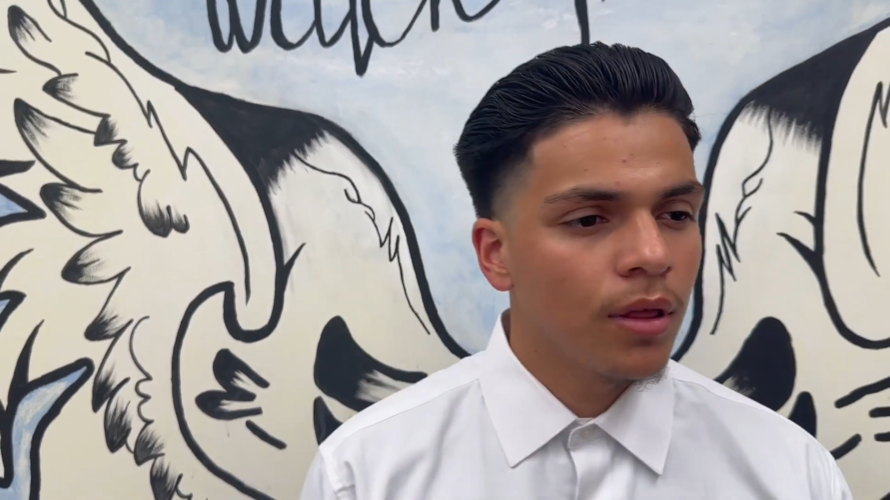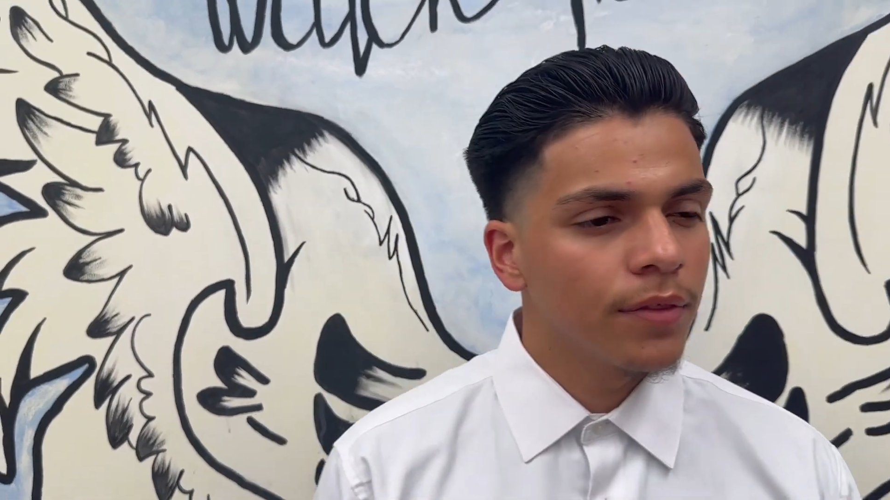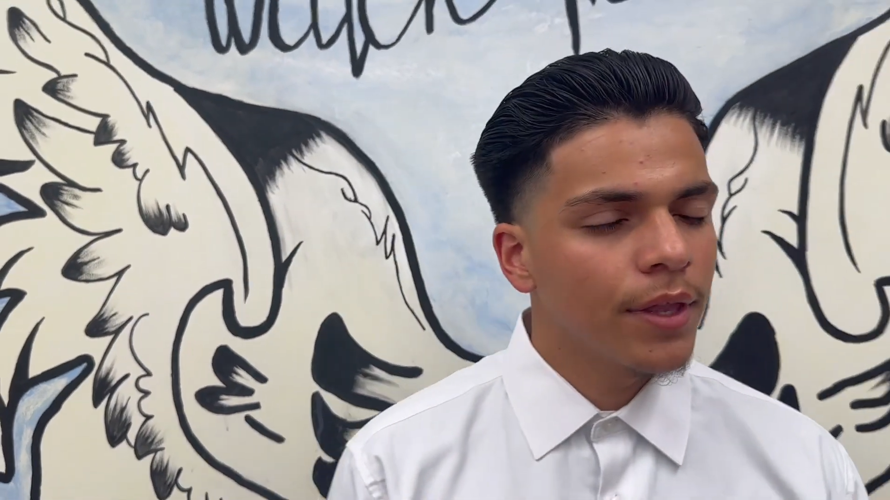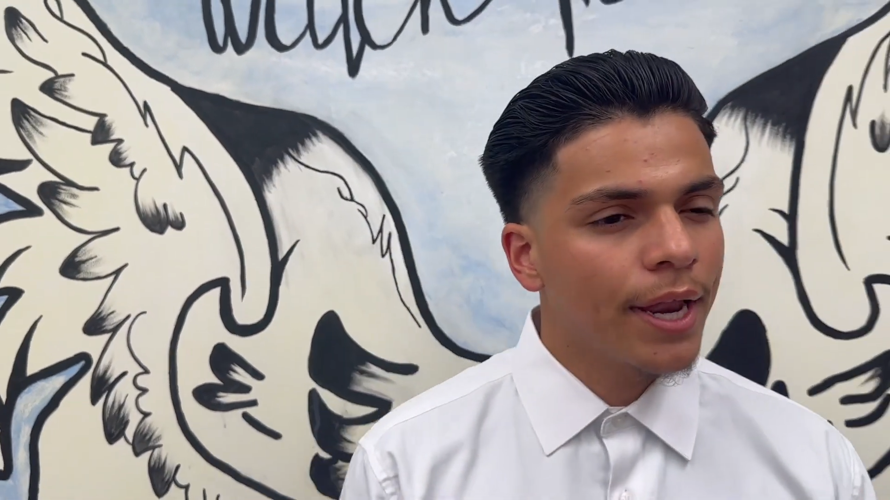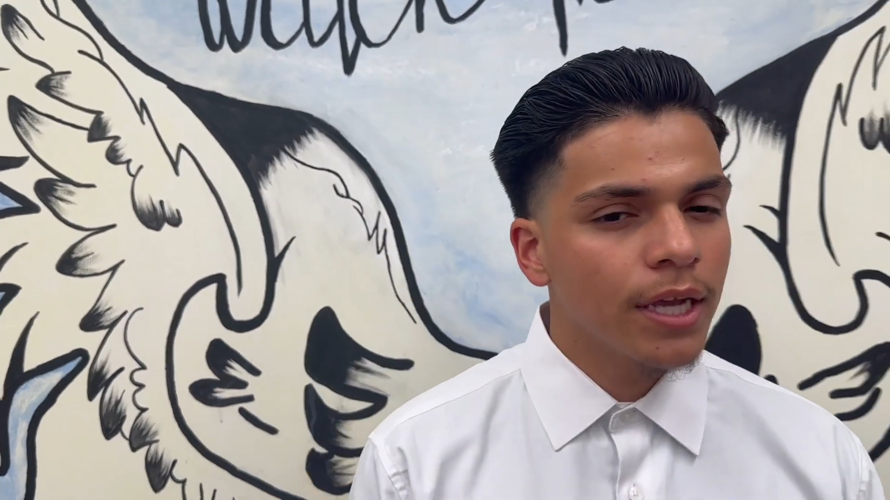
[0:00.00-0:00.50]
The
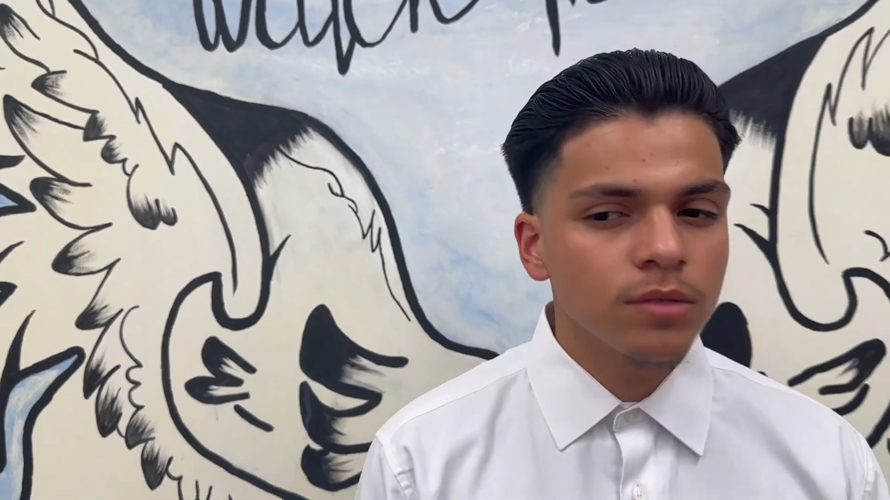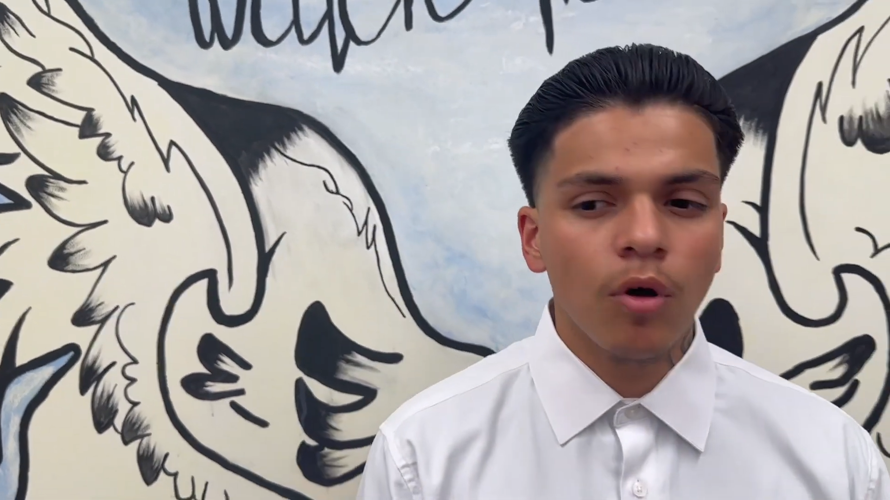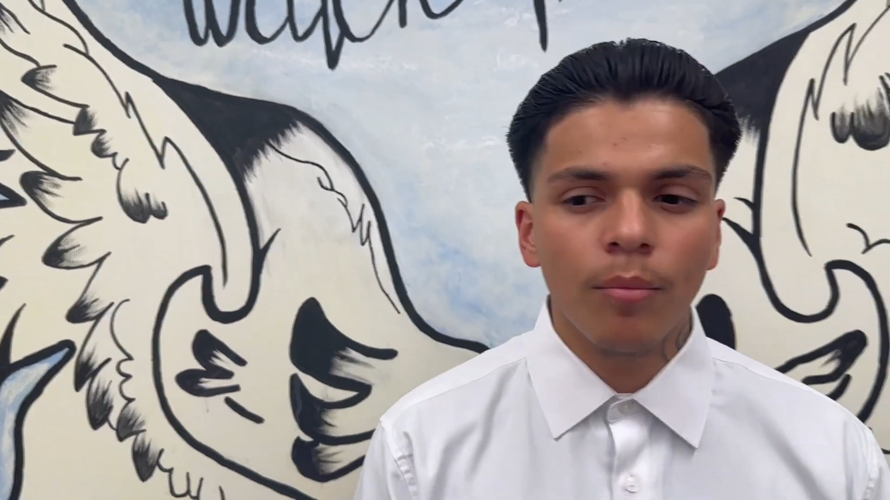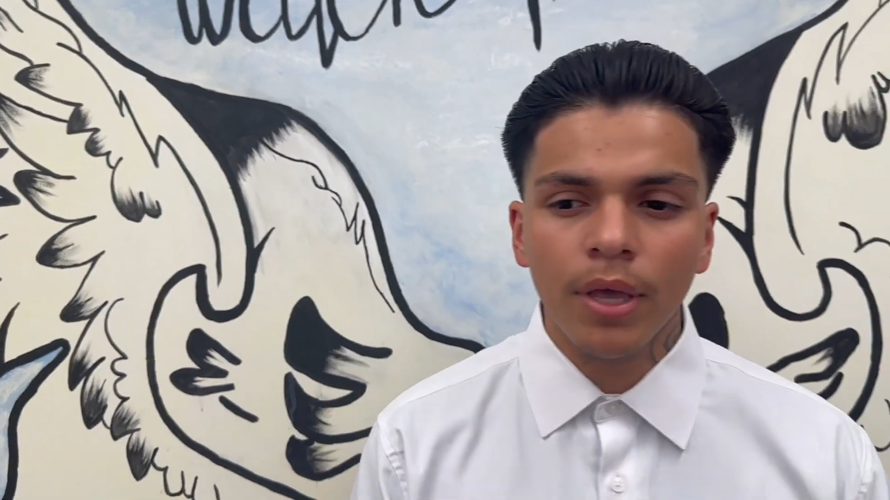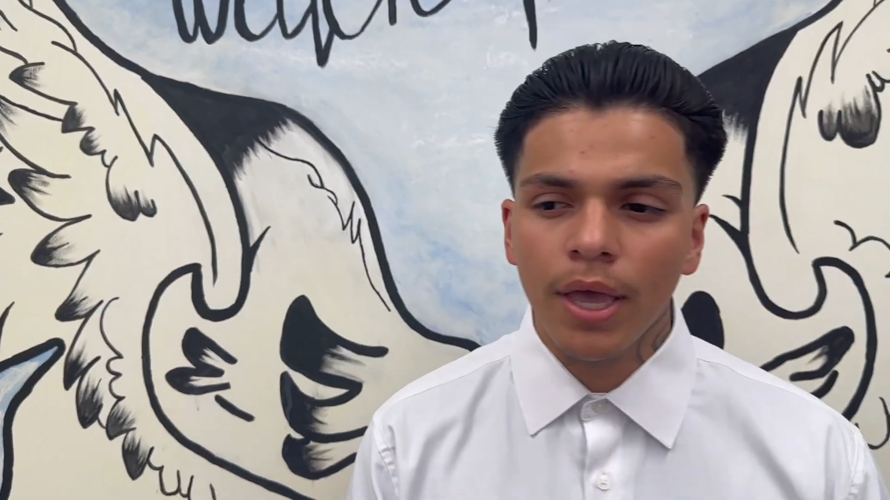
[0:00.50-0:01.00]
next
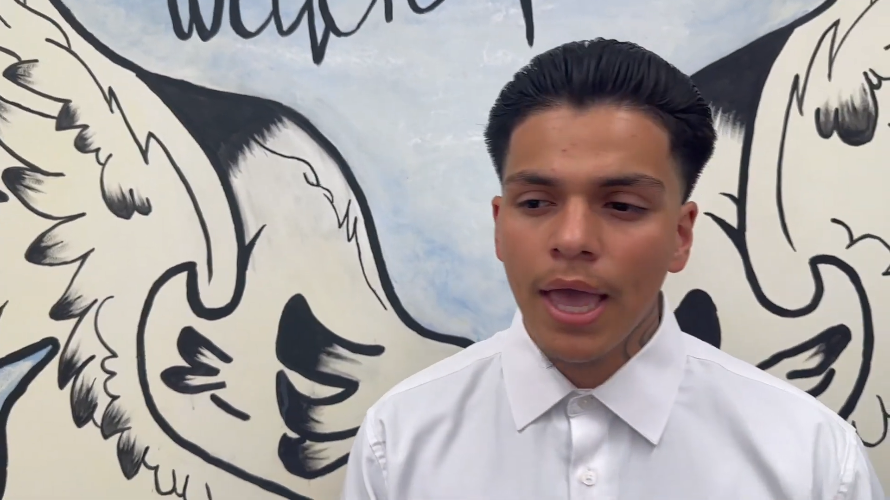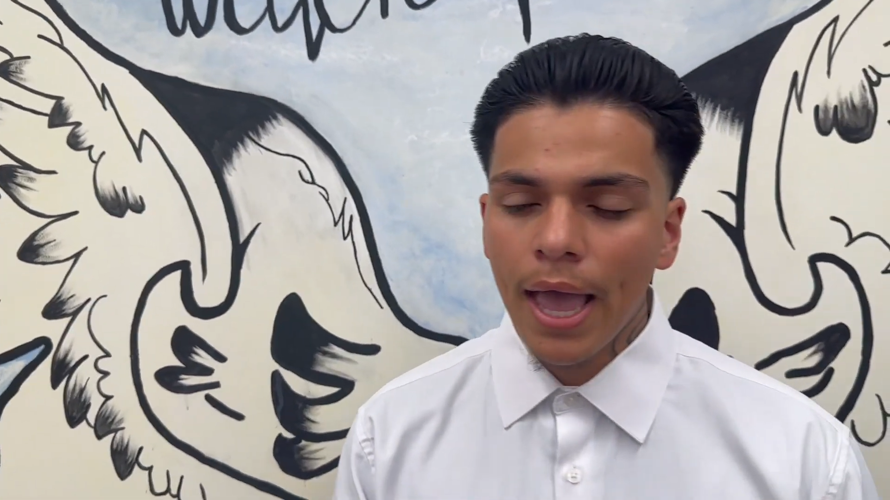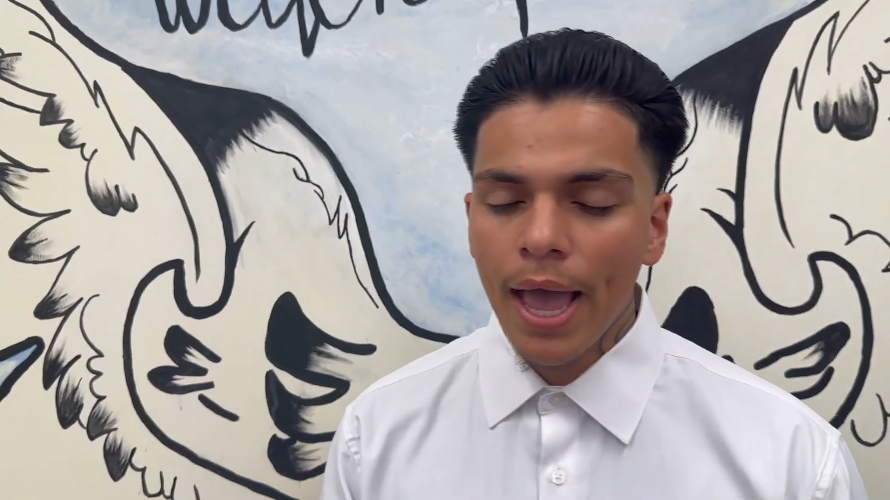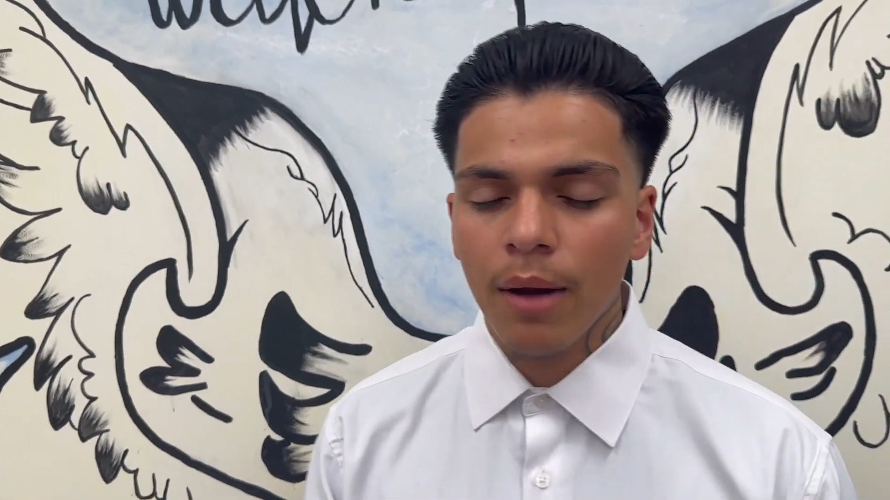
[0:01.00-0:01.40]
moment, I had